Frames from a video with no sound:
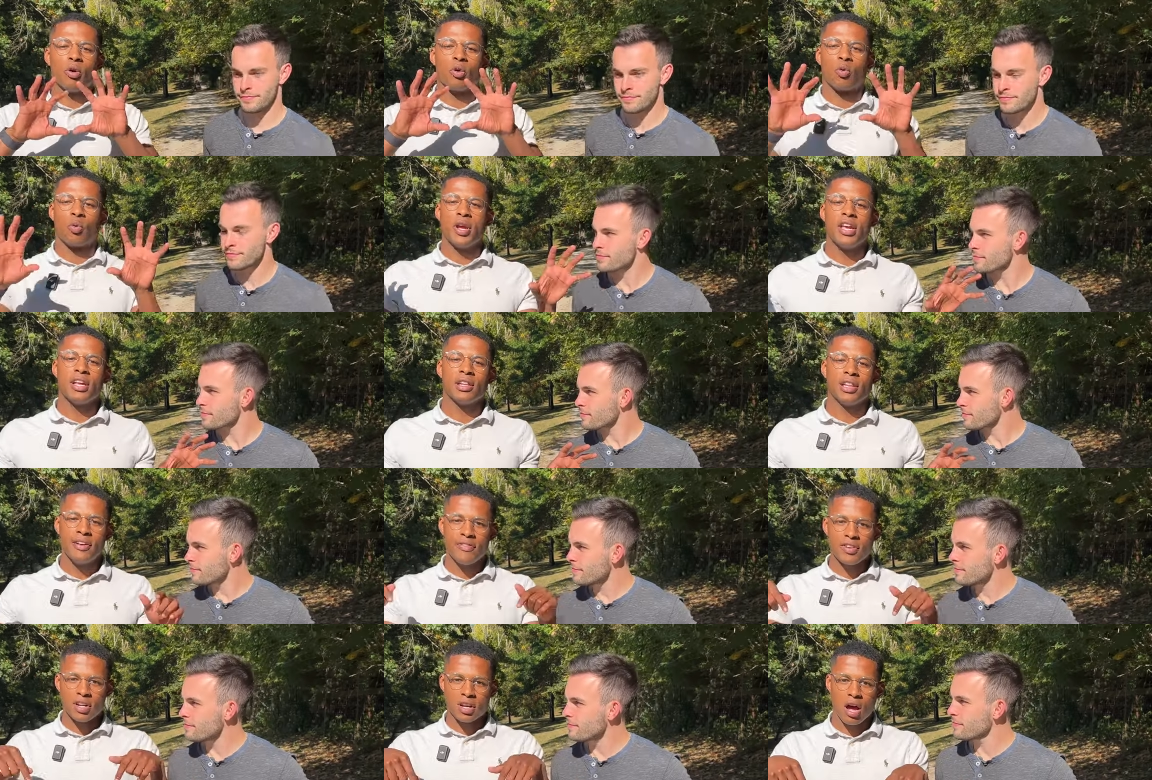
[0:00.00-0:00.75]

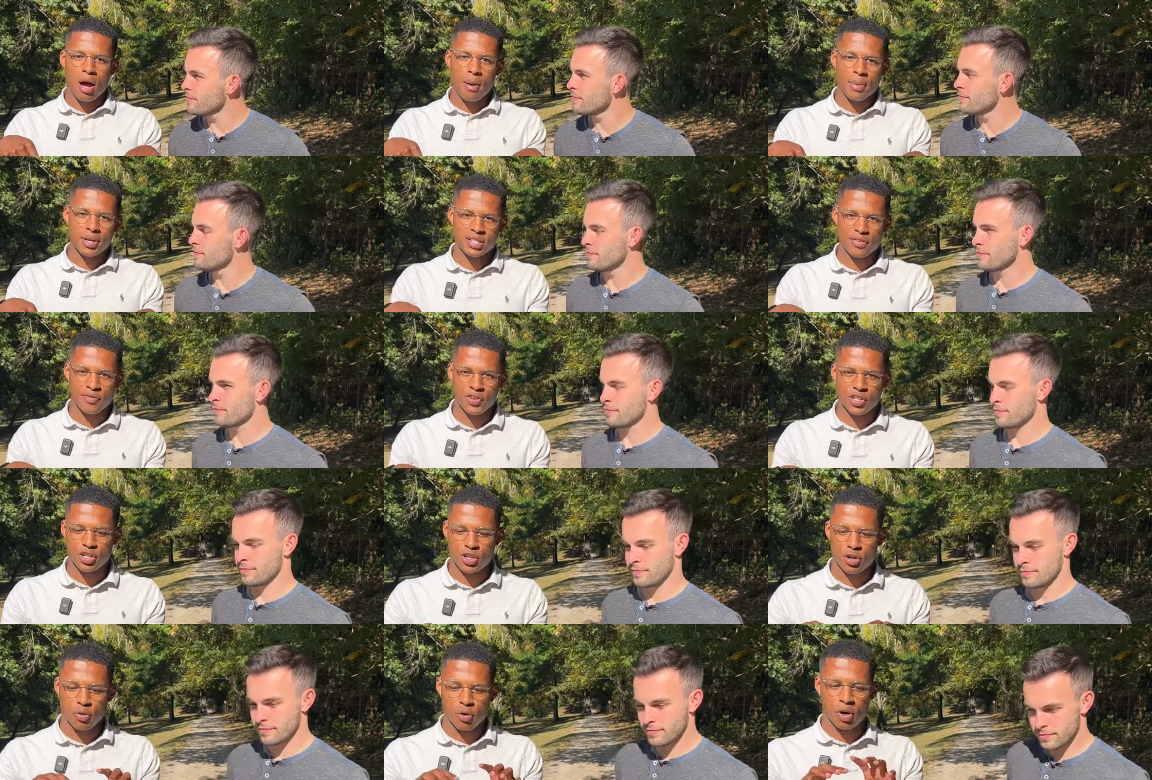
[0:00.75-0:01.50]
Speaker 1: green. Leave in the comments that we
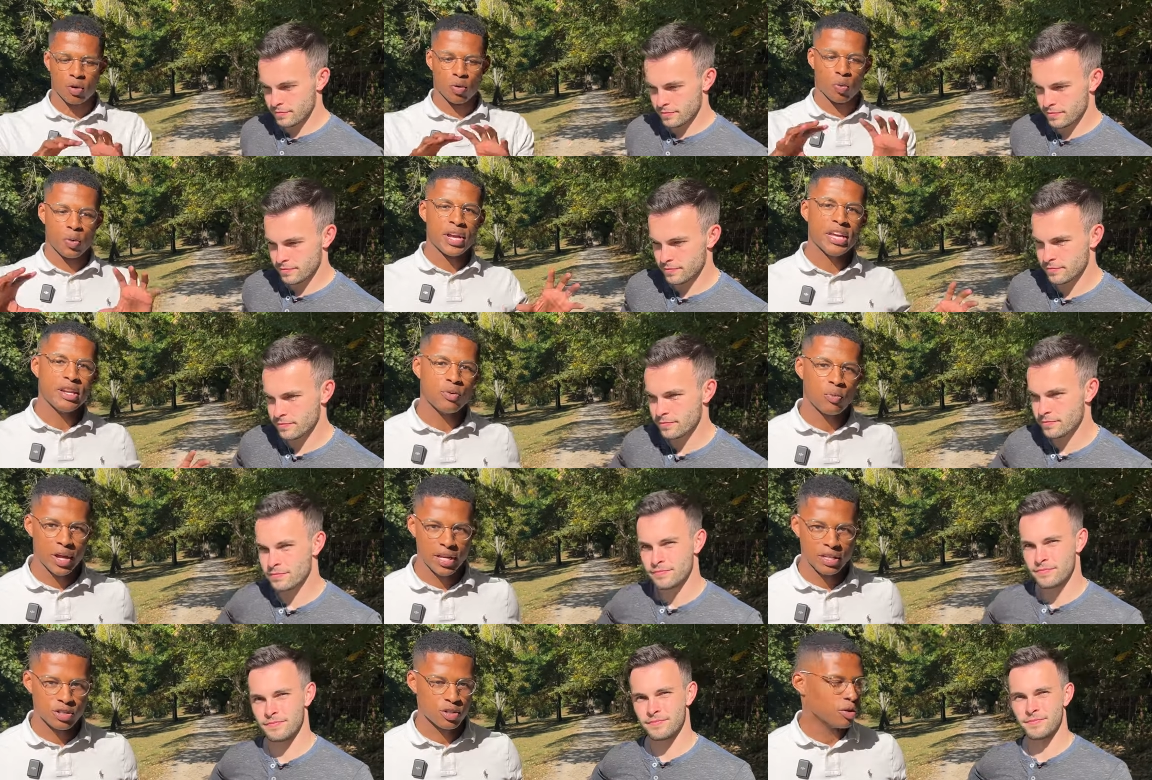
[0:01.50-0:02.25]
should do a
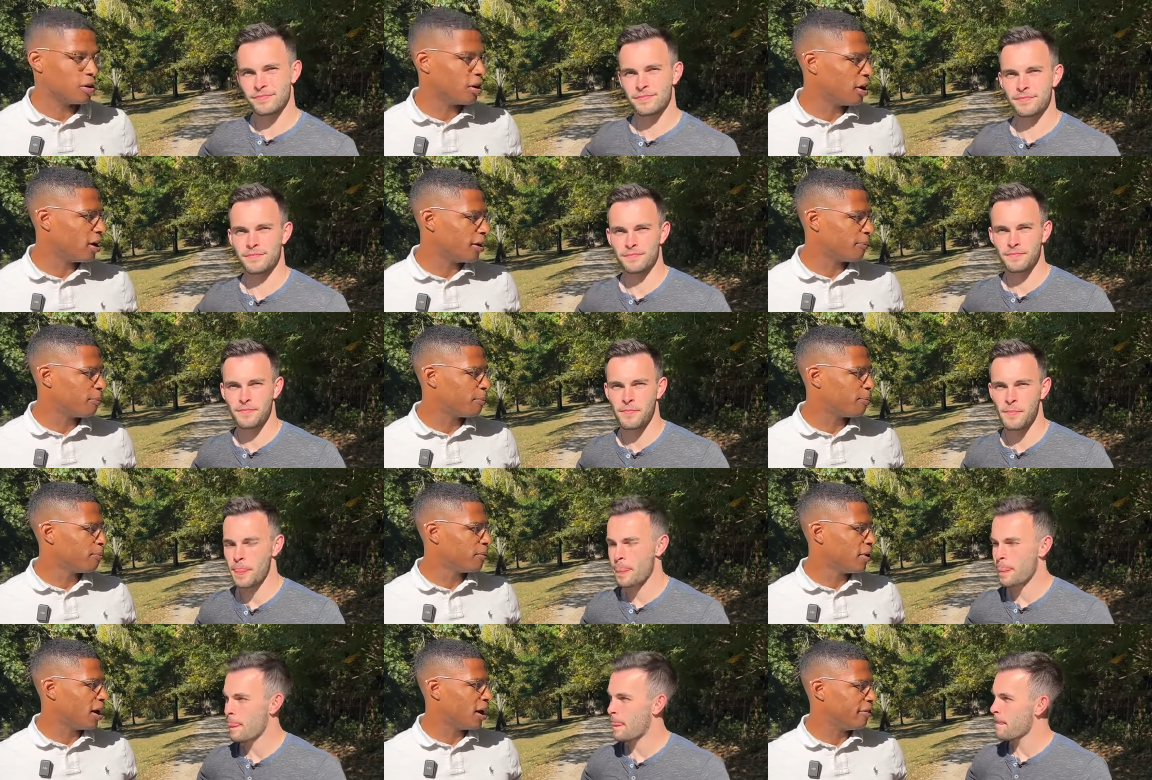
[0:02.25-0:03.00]
greenway uh,
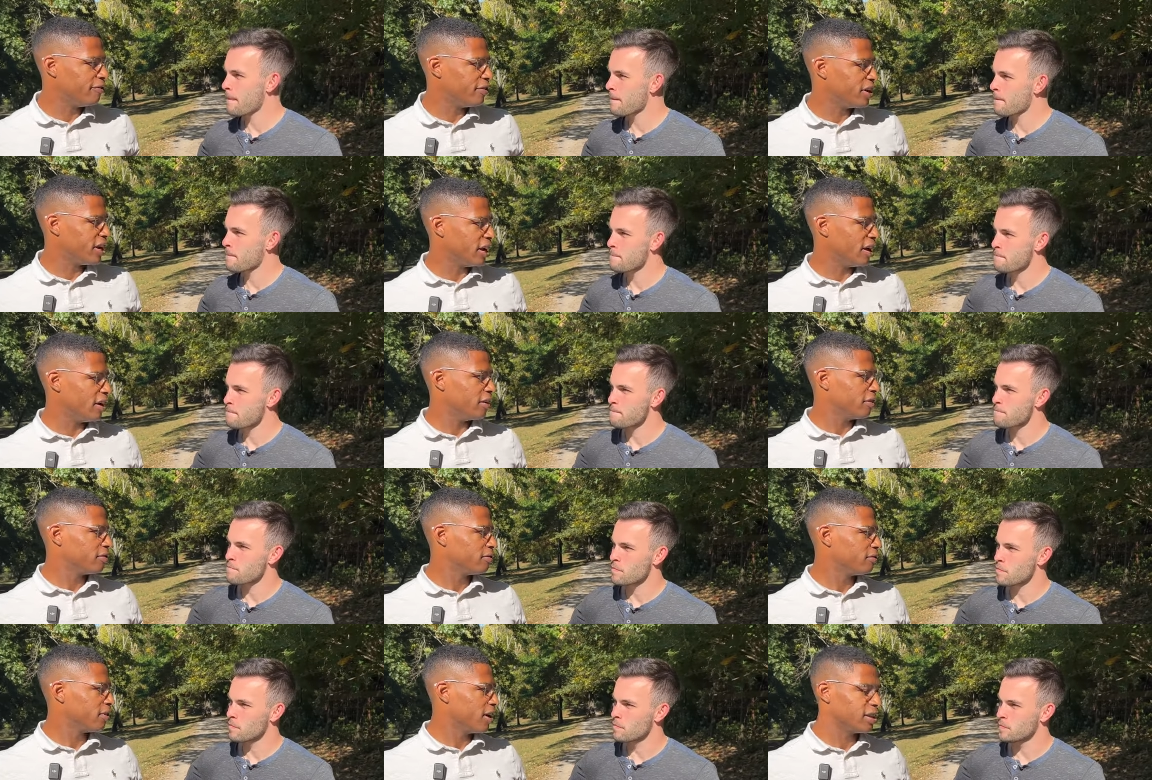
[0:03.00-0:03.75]
uh, video. I mm
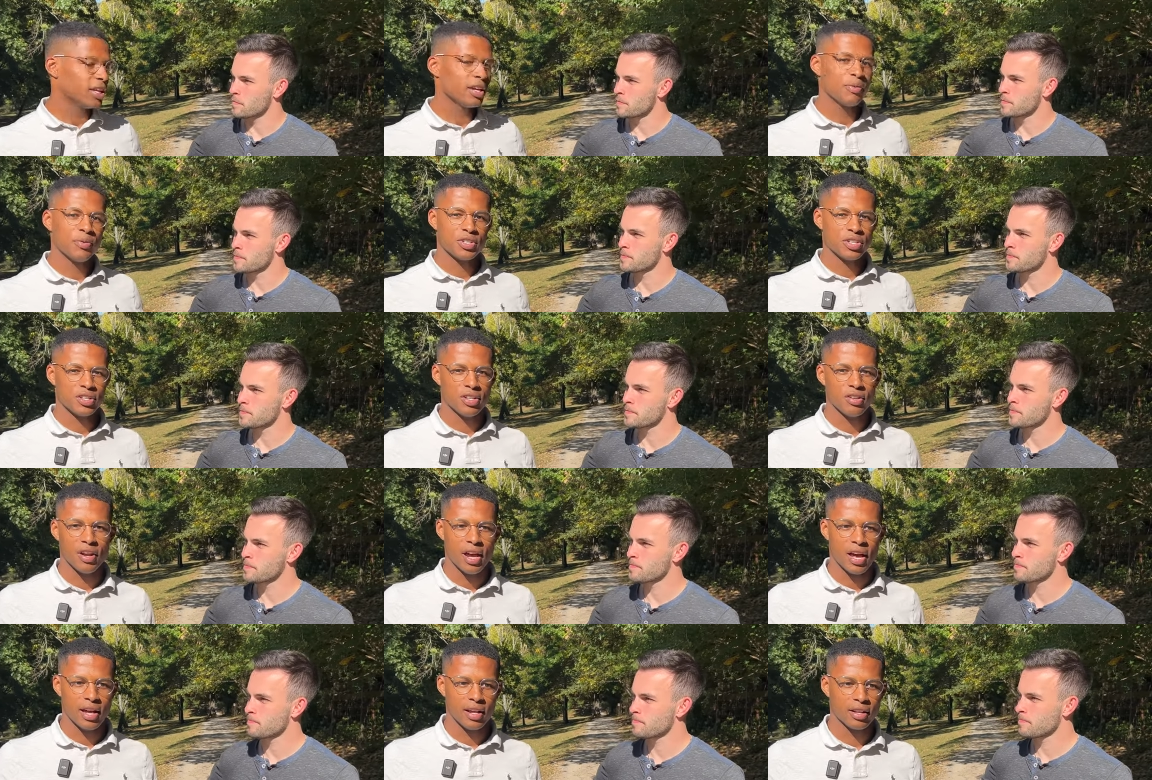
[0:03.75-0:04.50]
-hmm. think mm-hmm. we should
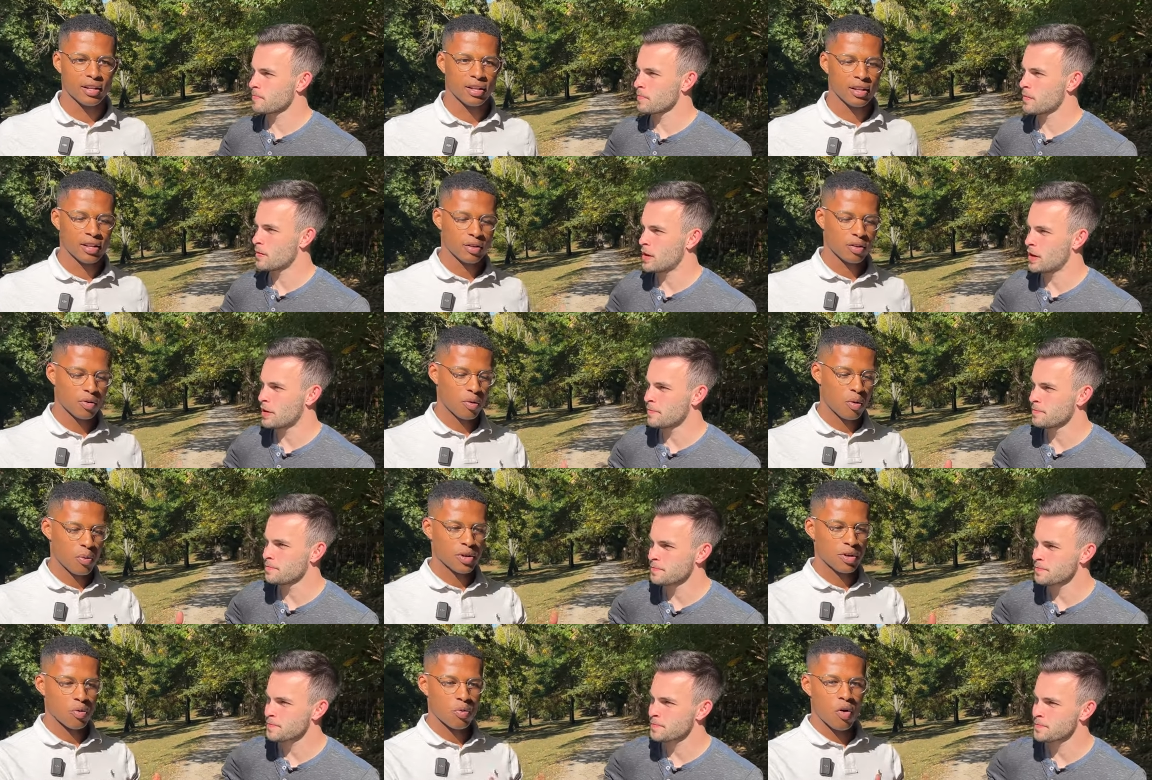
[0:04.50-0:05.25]
do that. Yeah. So
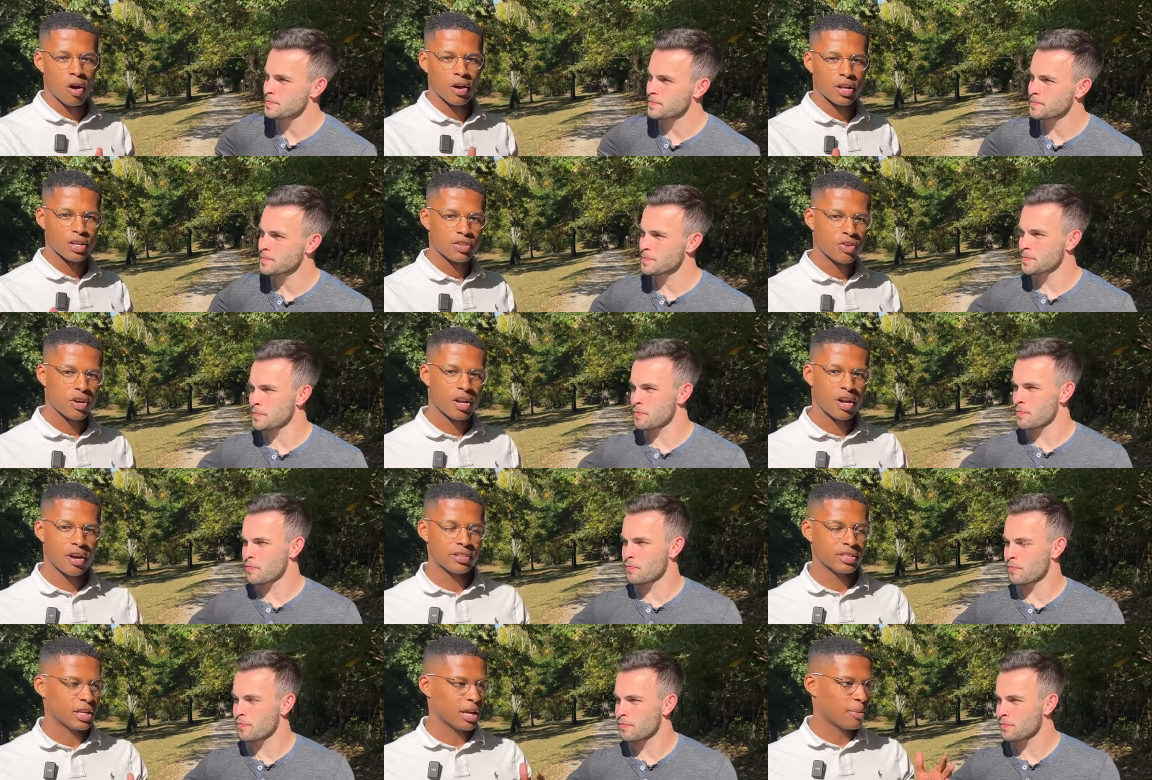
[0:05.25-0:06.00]
where we do walking
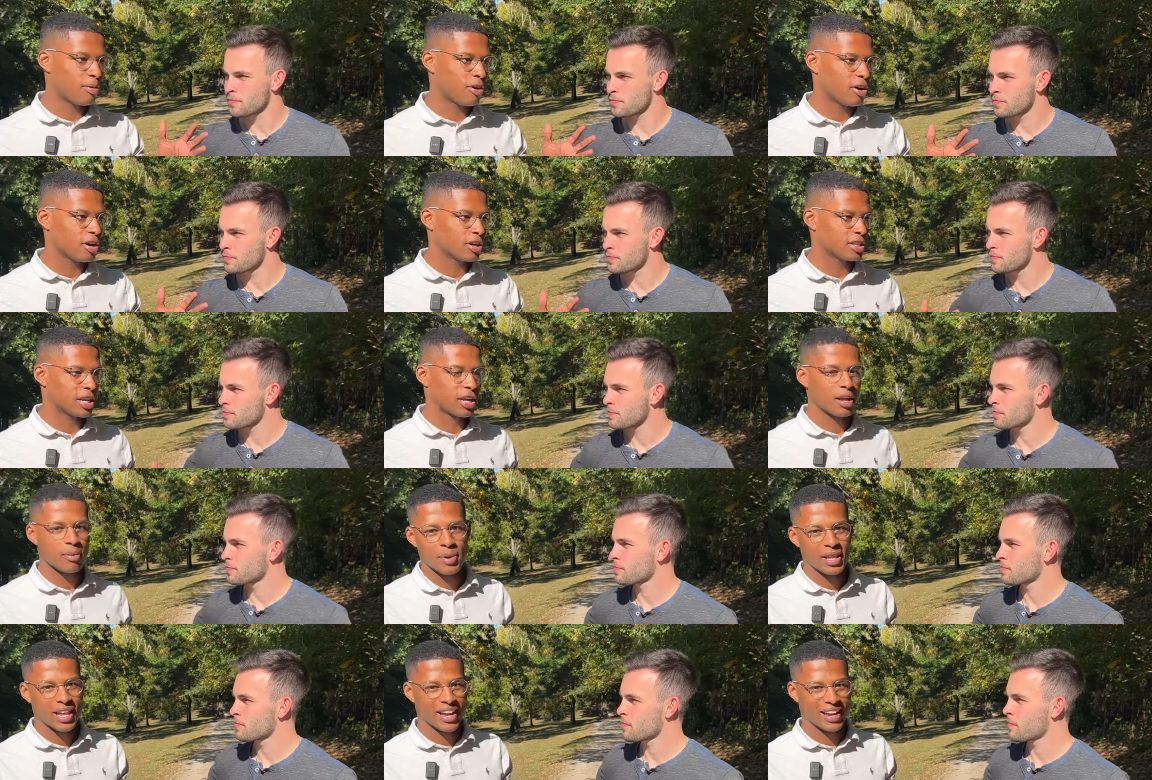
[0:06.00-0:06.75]
trails and like parks. It
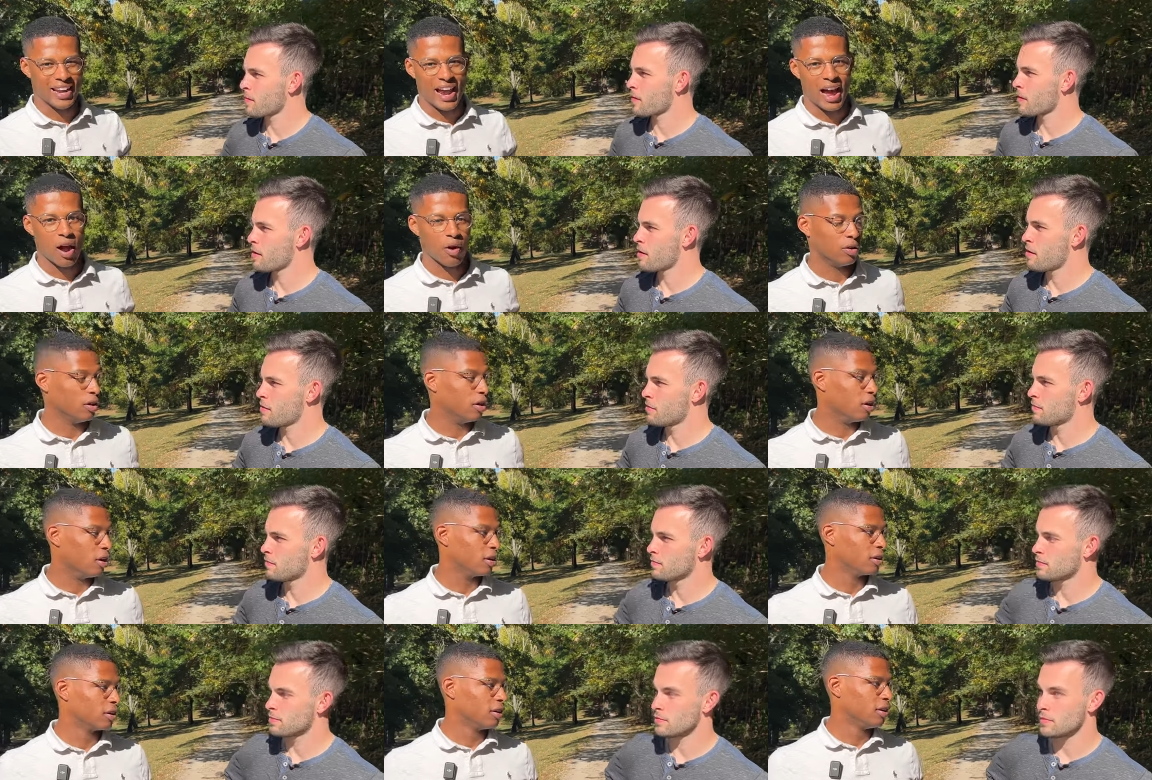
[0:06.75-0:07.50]
could be like an hour
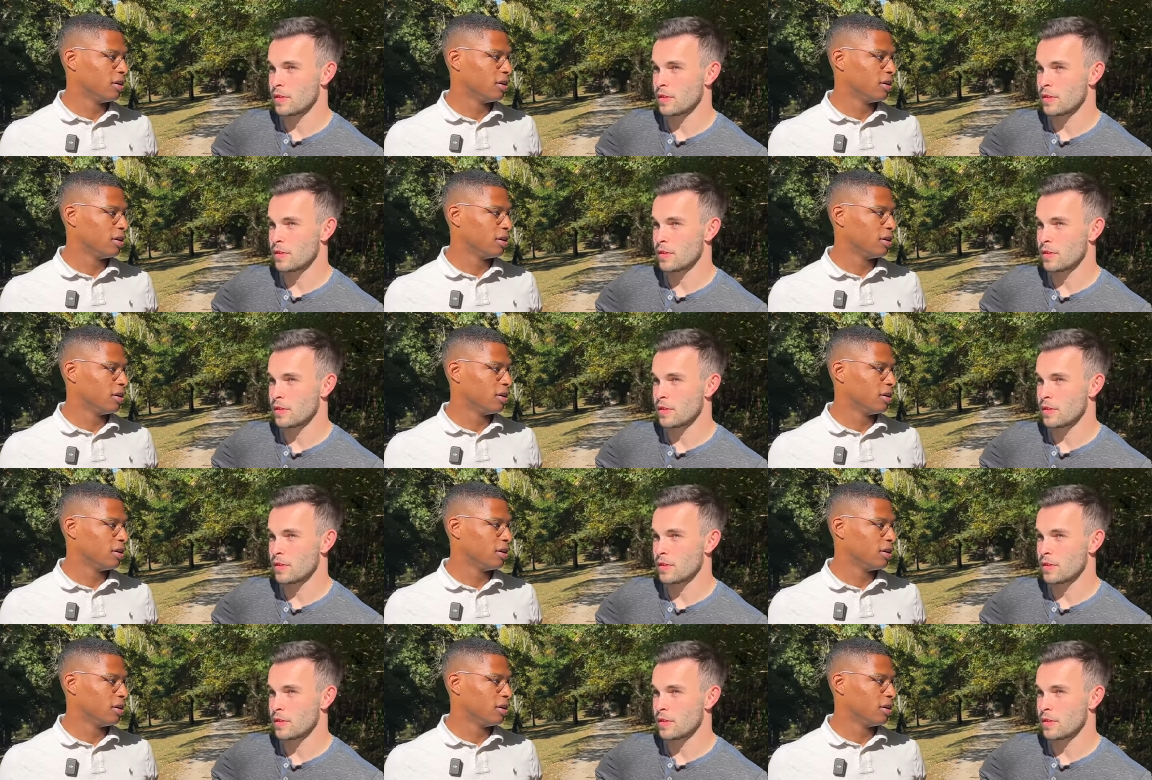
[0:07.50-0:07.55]
long.